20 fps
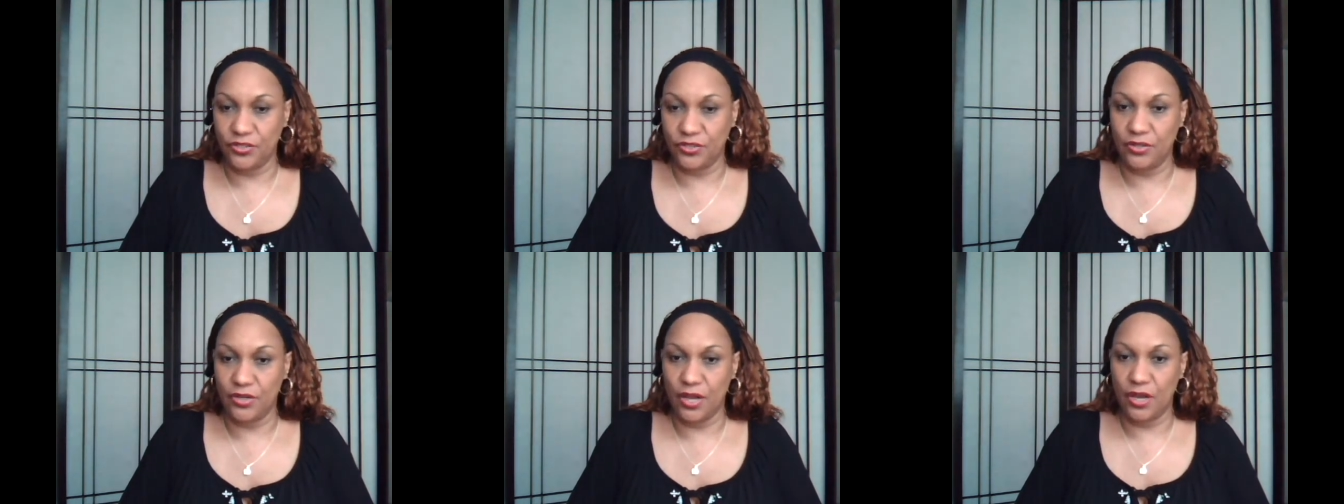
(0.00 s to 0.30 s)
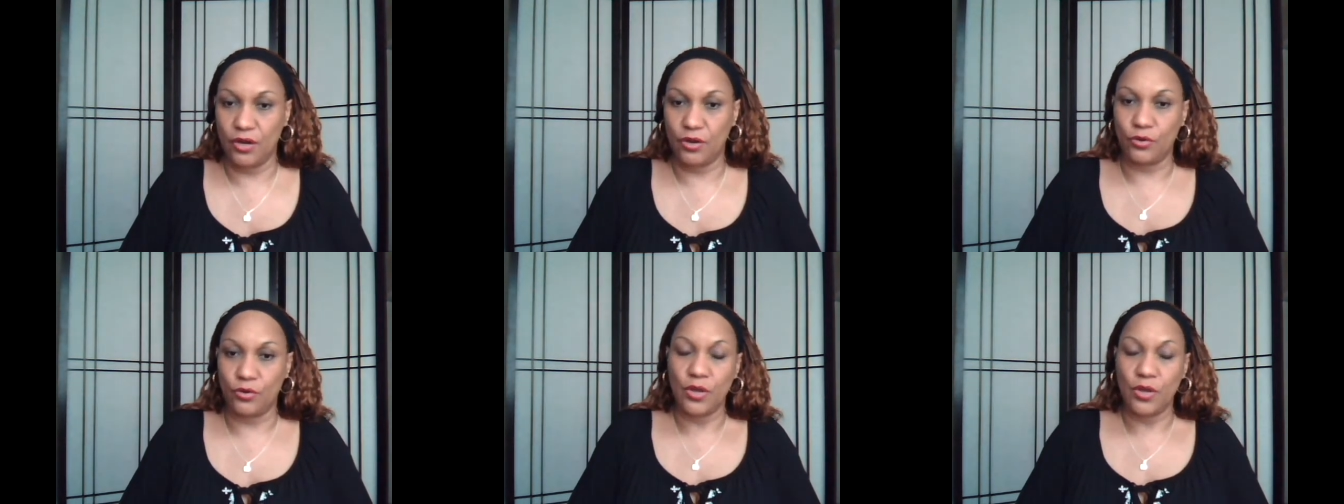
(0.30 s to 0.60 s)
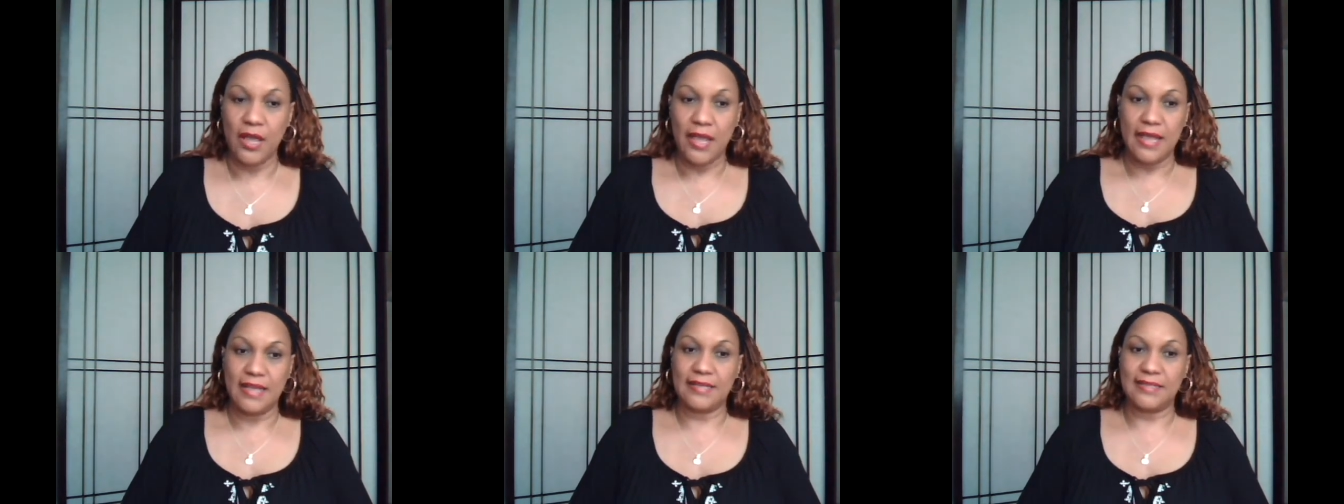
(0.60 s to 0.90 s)
You know,
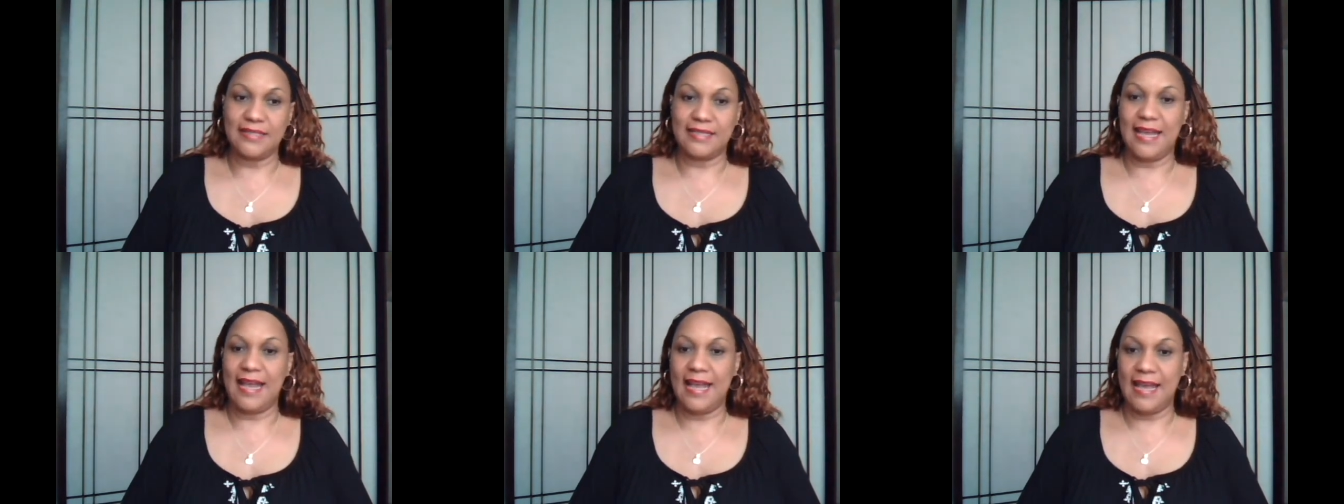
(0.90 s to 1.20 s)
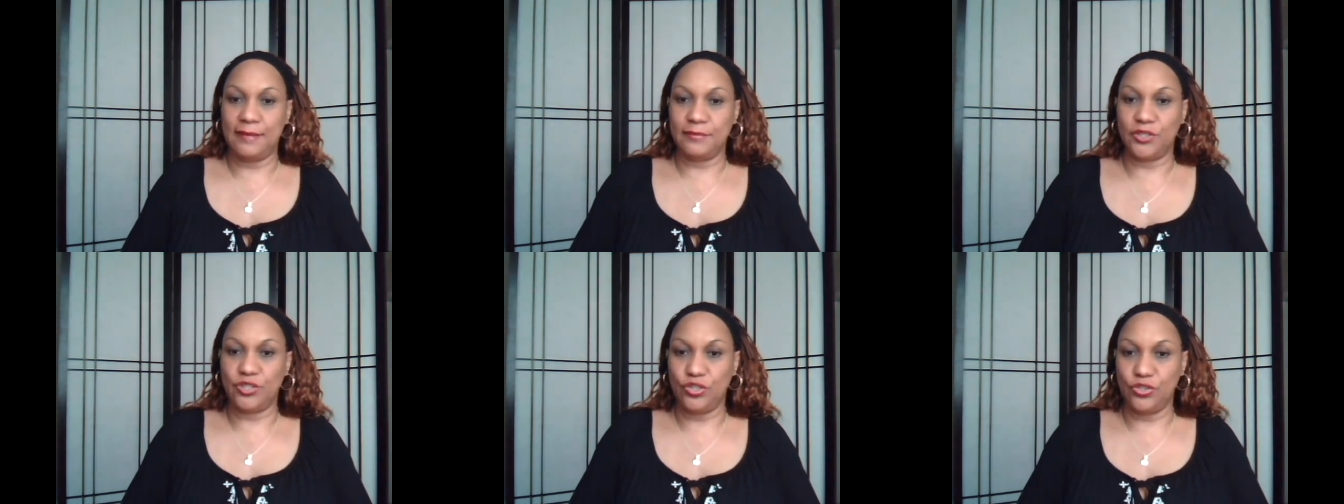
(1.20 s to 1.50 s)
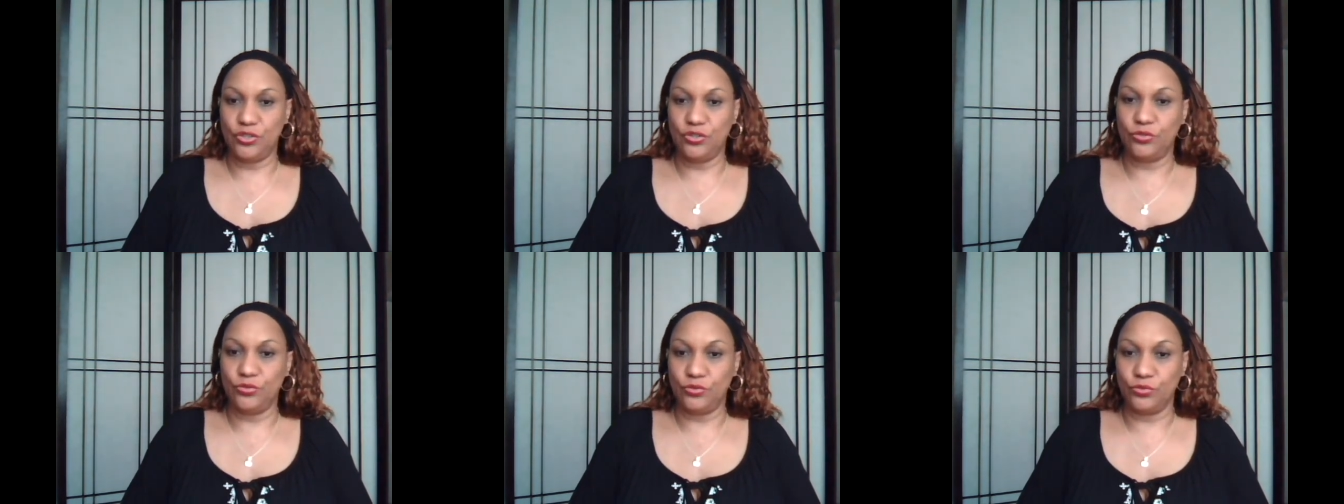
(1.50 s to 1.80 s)
it's time
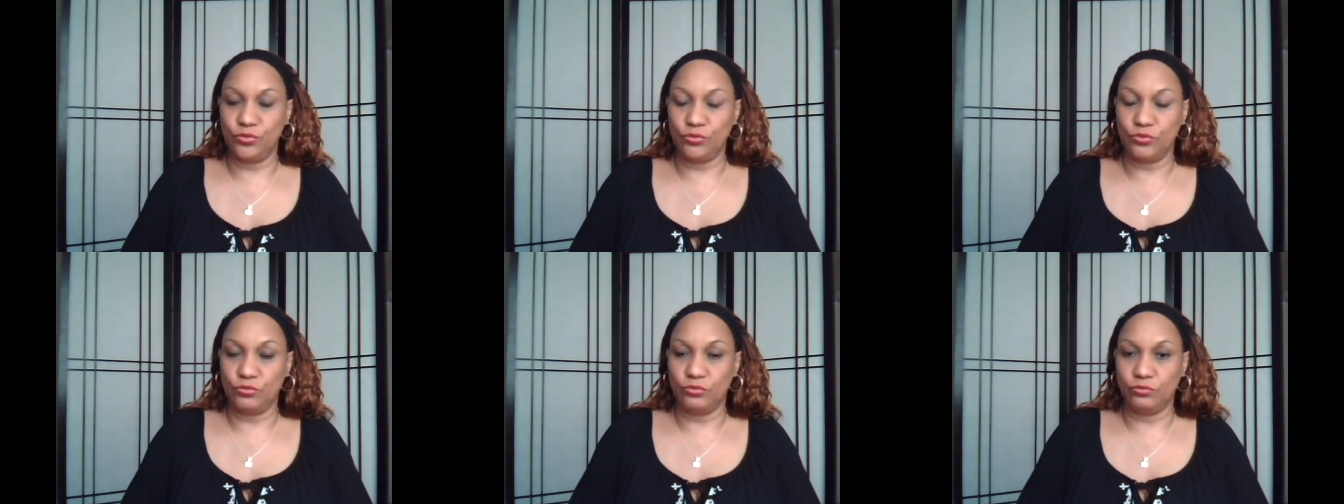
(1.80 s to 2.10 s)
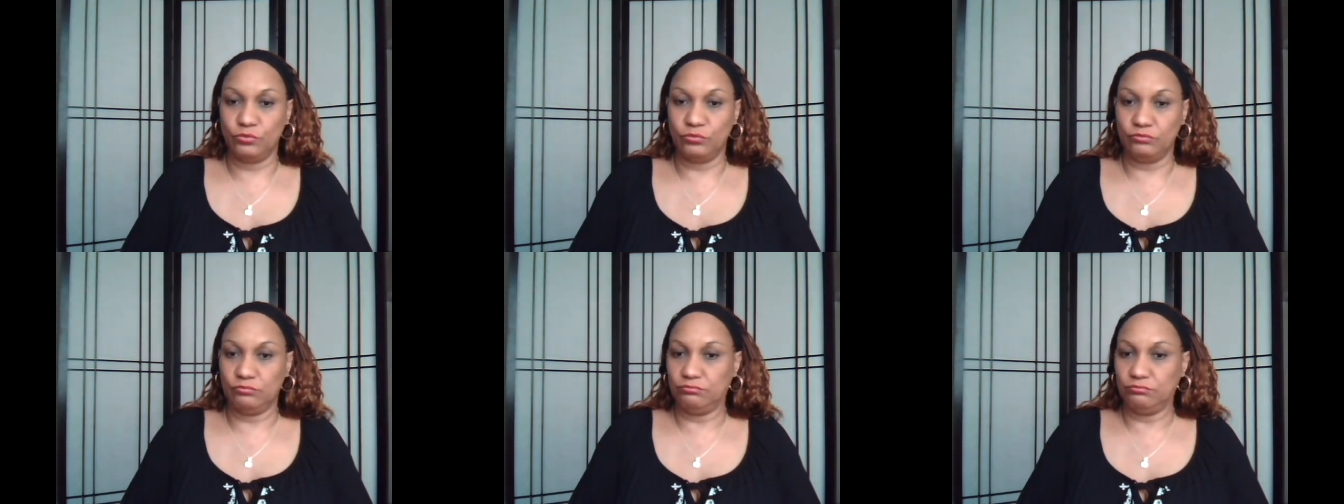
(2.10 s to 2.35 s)
to